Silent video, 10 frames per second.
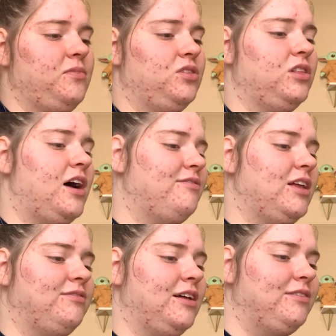Love,
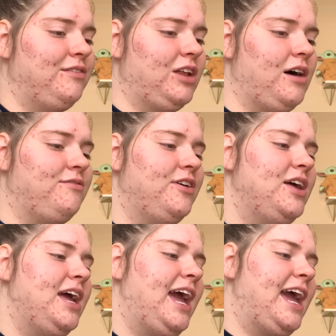love, love, love, love.
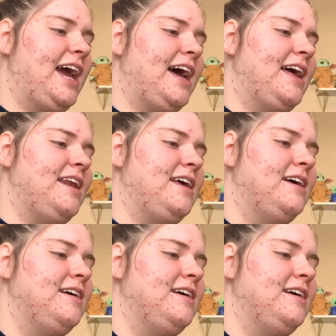And